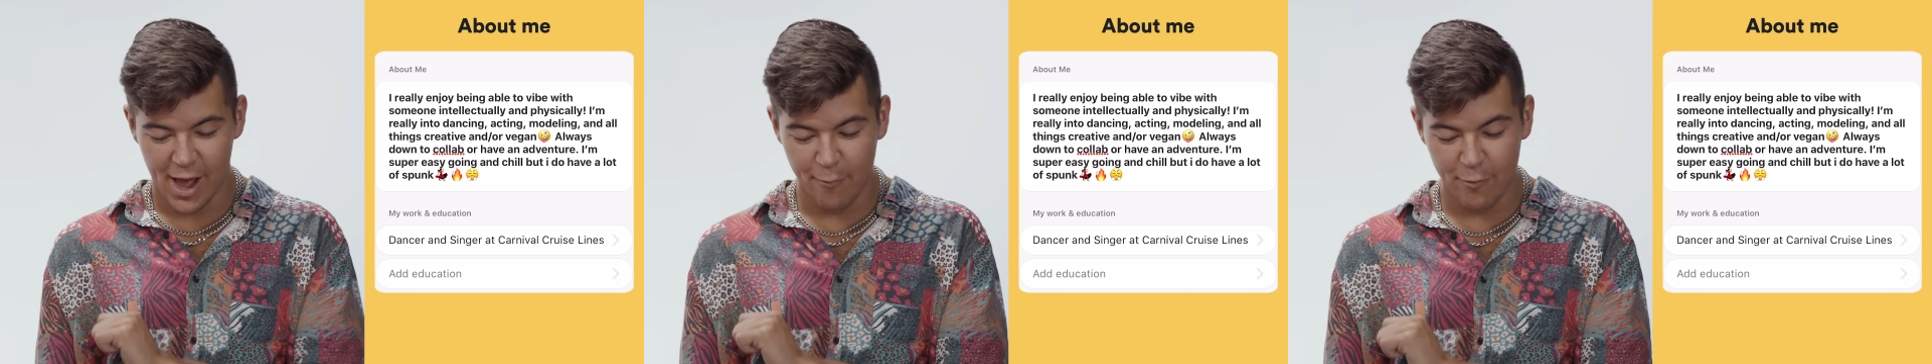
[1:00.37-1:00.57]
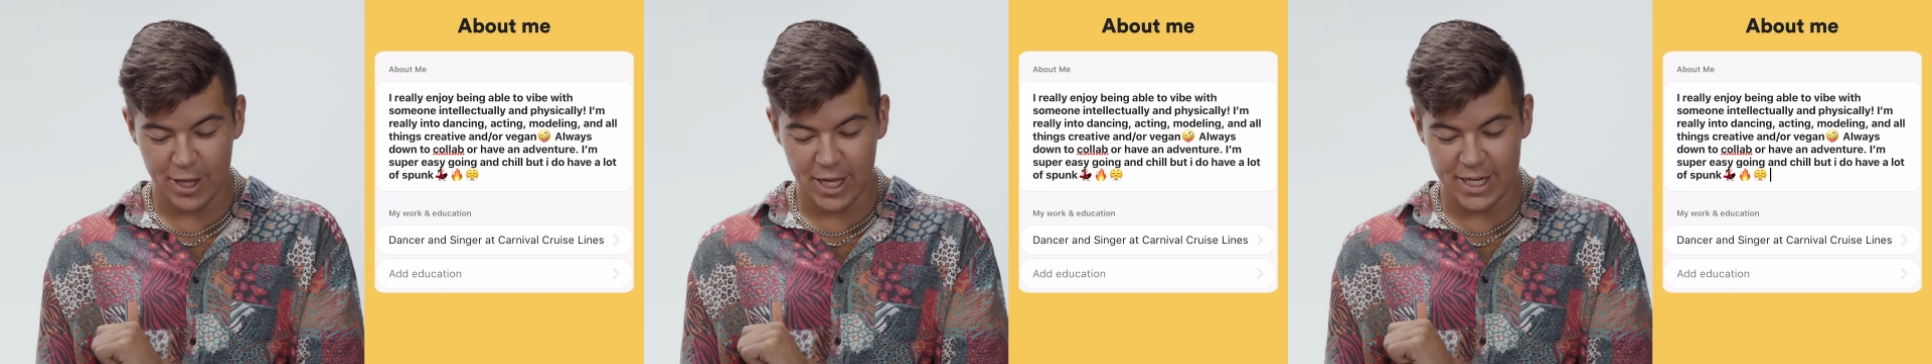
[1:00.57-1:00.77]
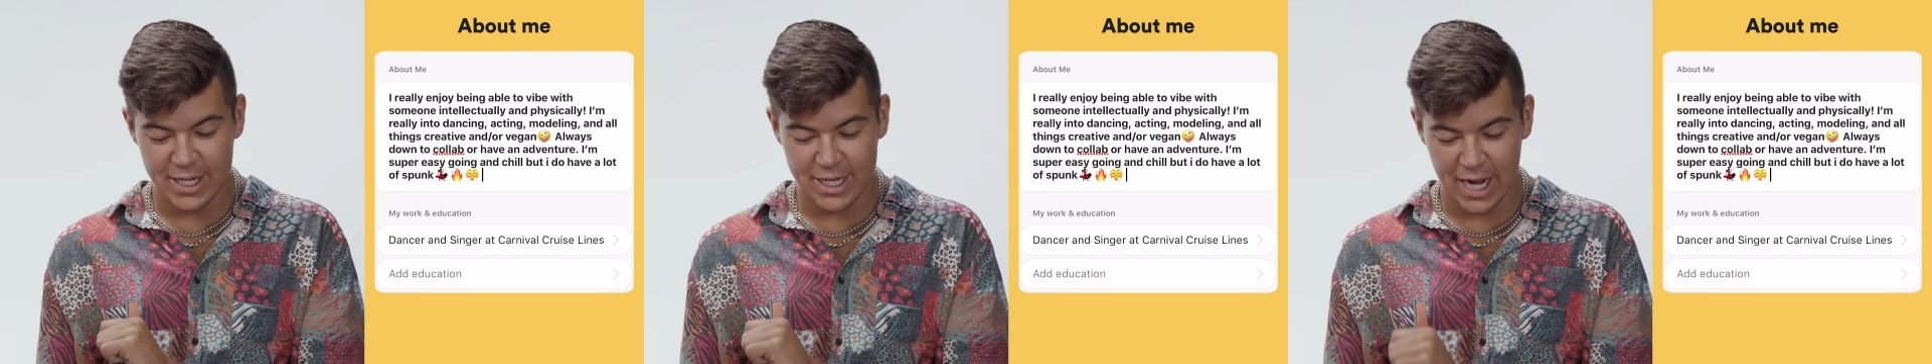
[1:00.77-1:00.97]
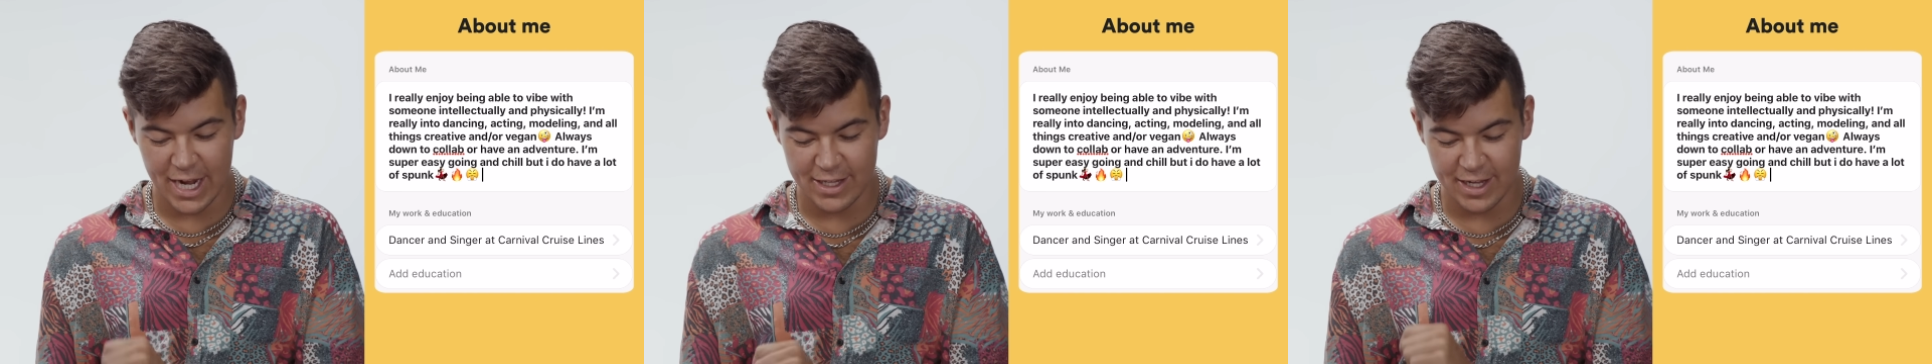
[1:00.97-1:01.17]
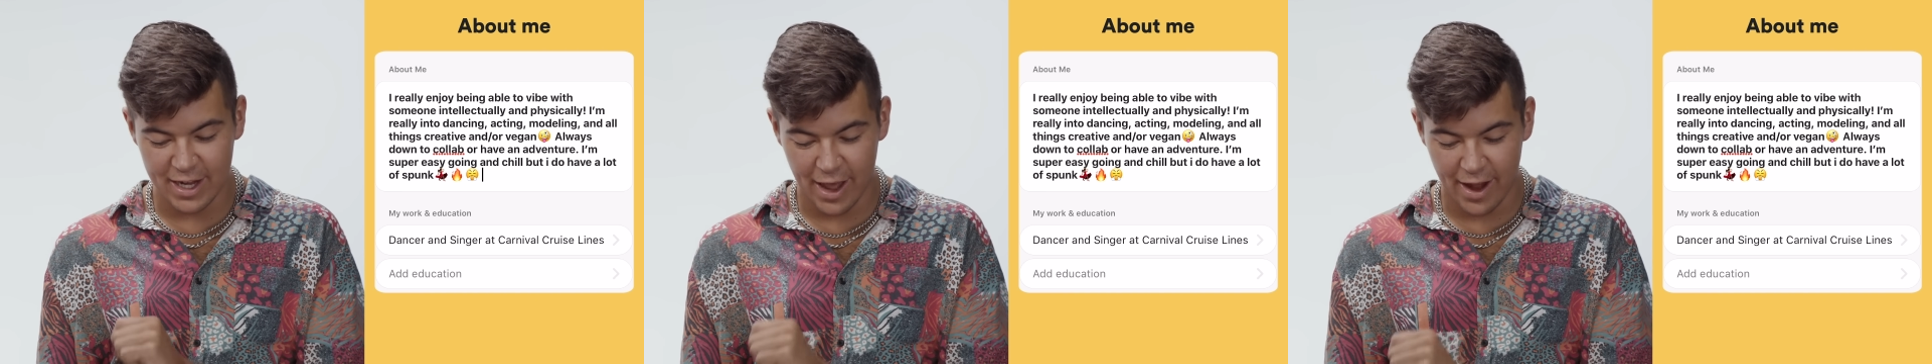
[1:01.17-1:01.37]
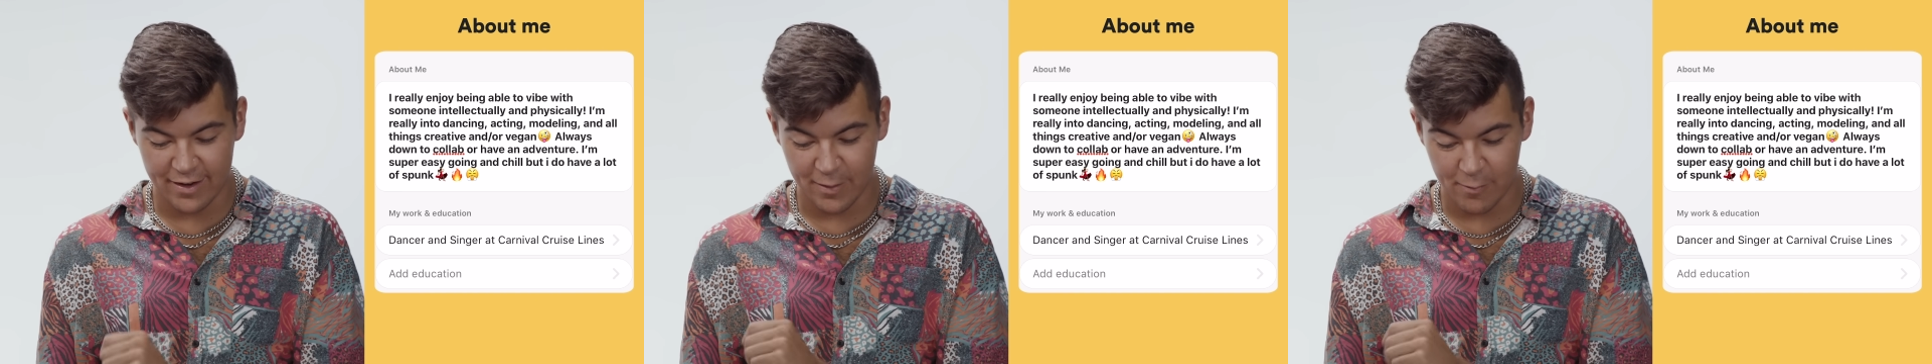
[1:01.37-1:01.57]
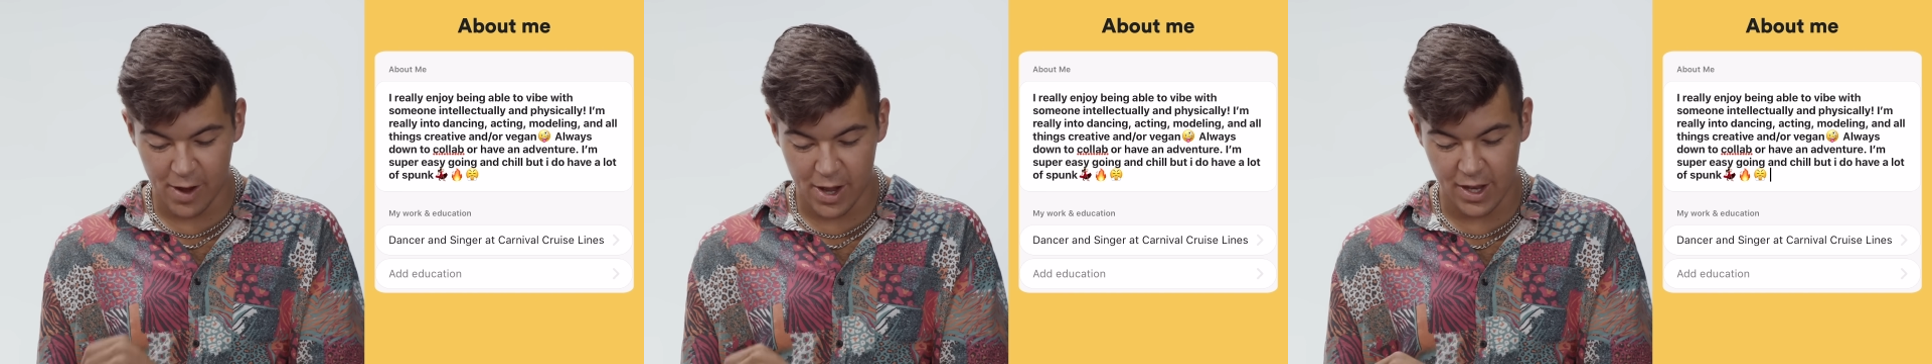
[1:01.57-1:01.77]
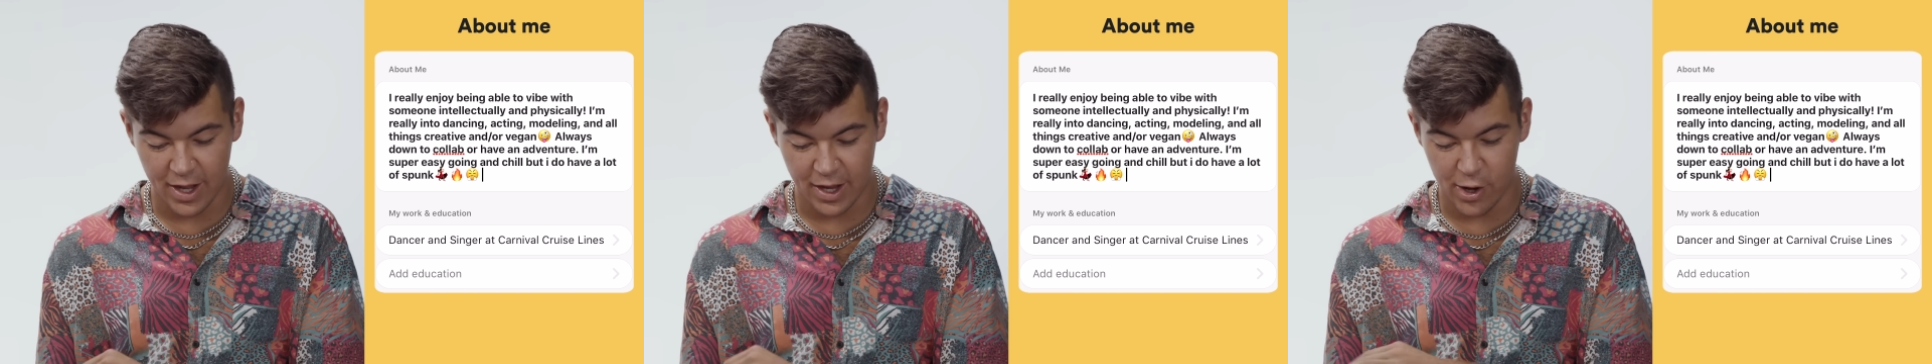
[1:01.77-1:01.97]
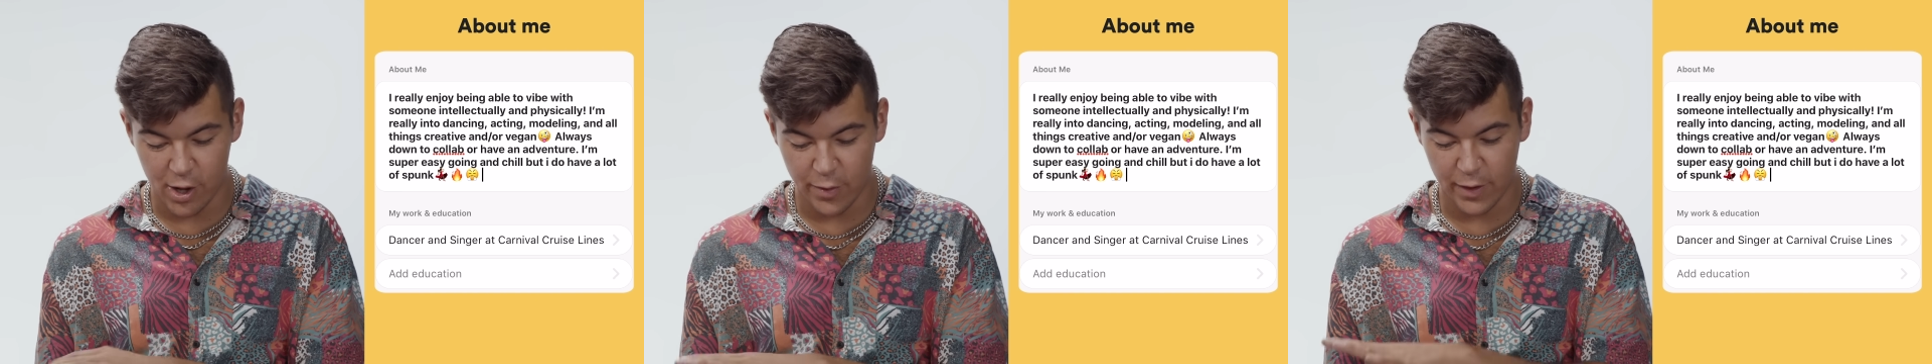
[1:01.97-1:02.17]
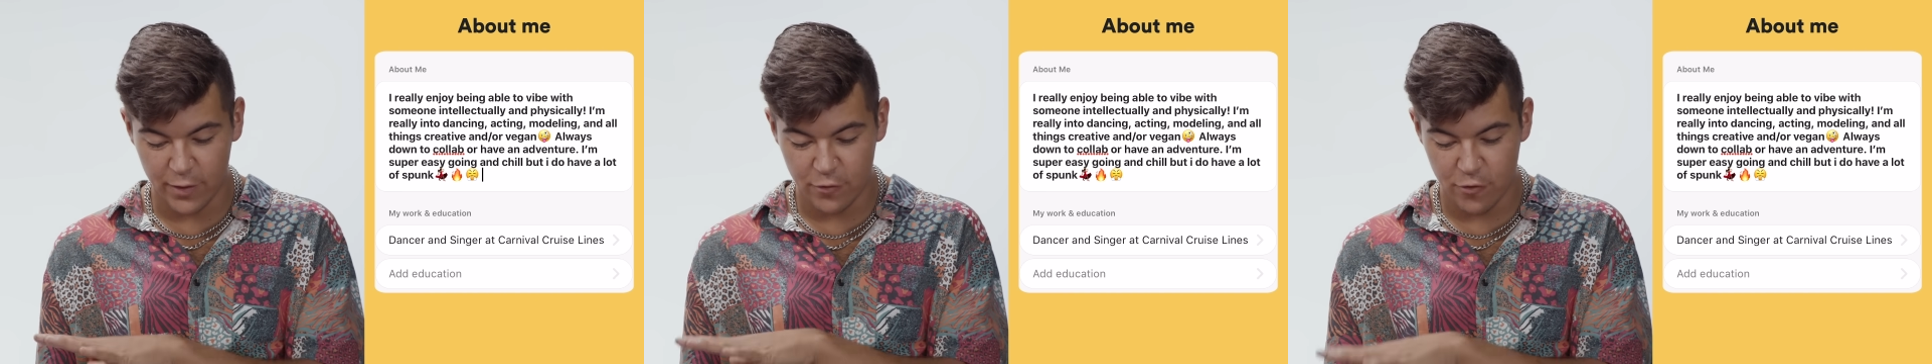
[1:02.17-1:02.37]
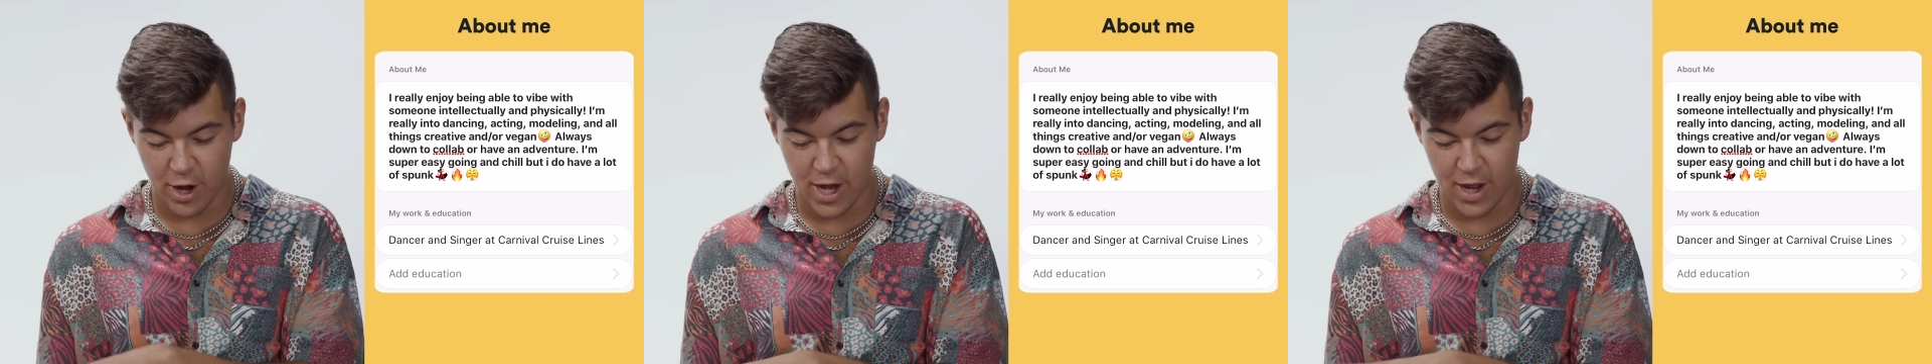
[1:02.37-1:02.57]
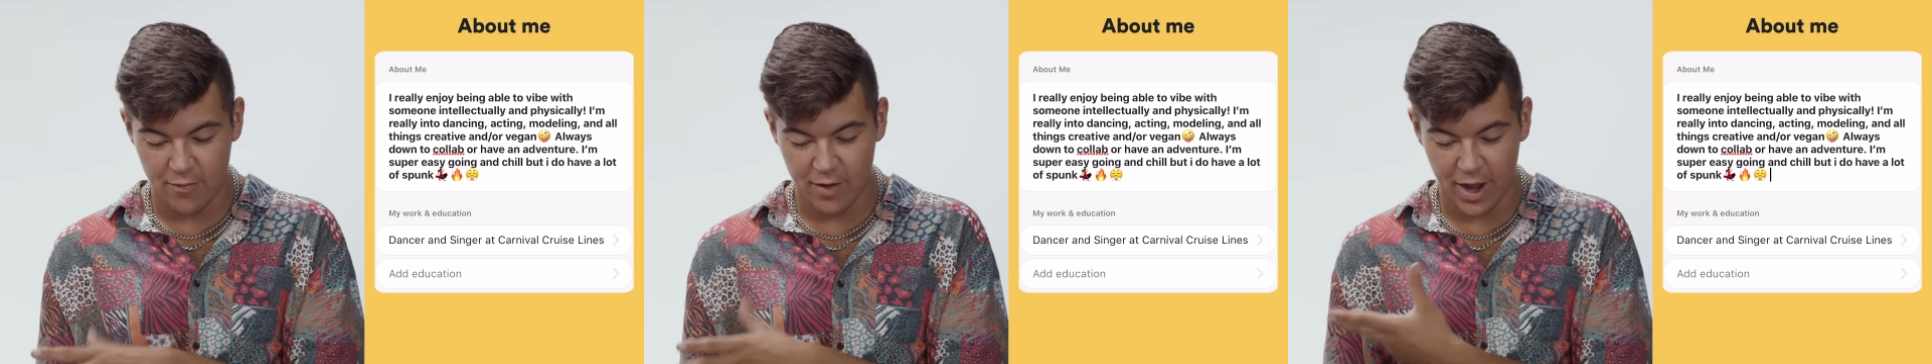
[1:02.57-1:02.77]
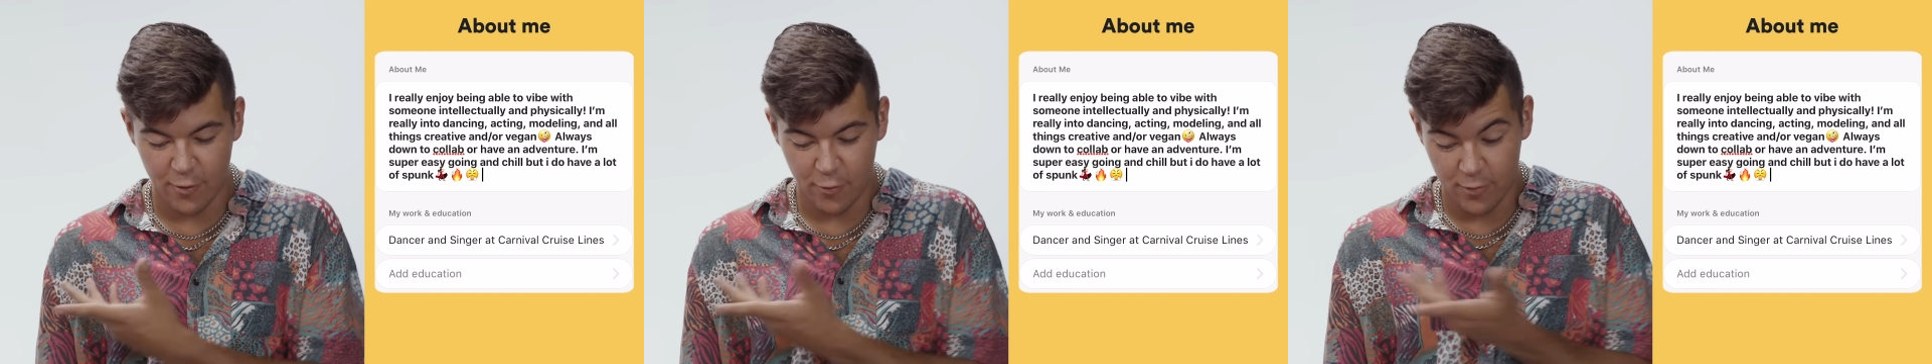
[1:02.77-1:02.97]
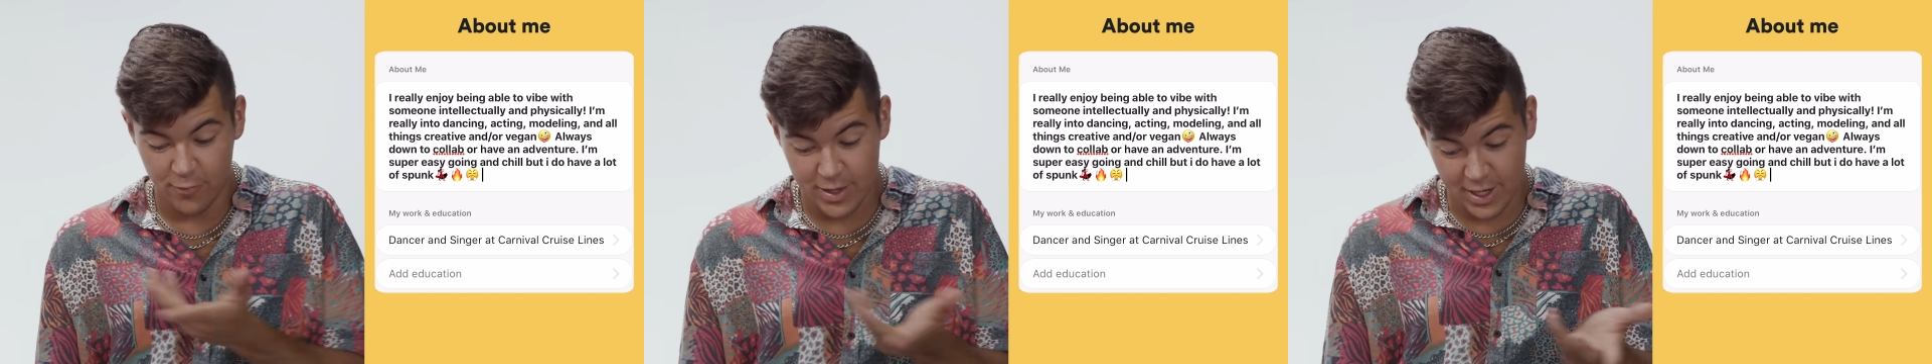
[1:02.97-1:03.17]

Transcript: I'm really into dancing, acting, modeling, and all things creative and or